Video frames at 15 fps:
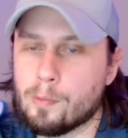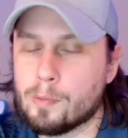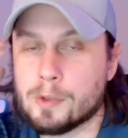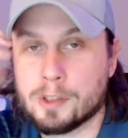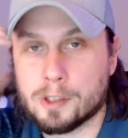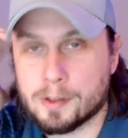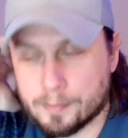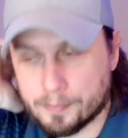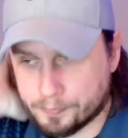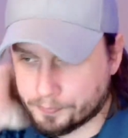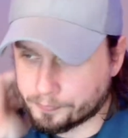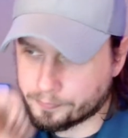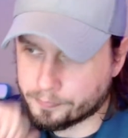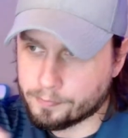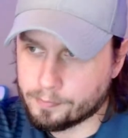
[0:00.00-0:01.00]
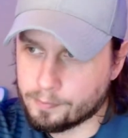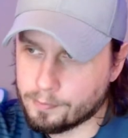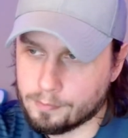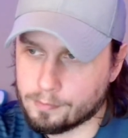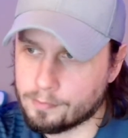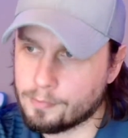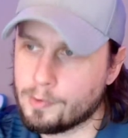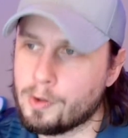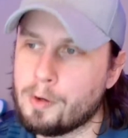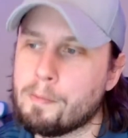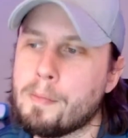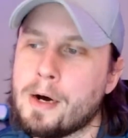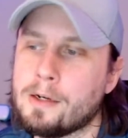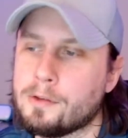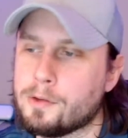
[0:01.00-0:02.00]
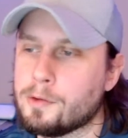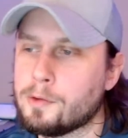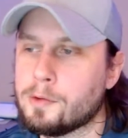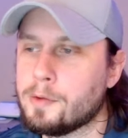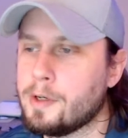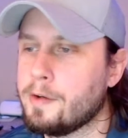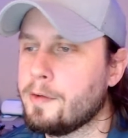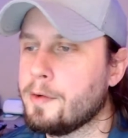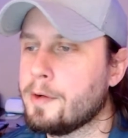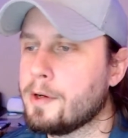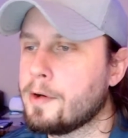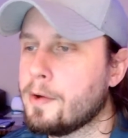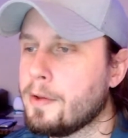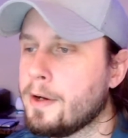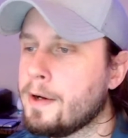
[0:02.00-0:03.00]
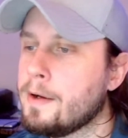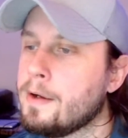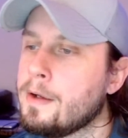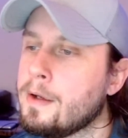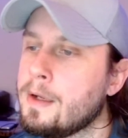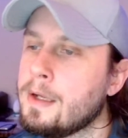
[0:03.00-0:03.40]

widget or module, whatever you want to call that.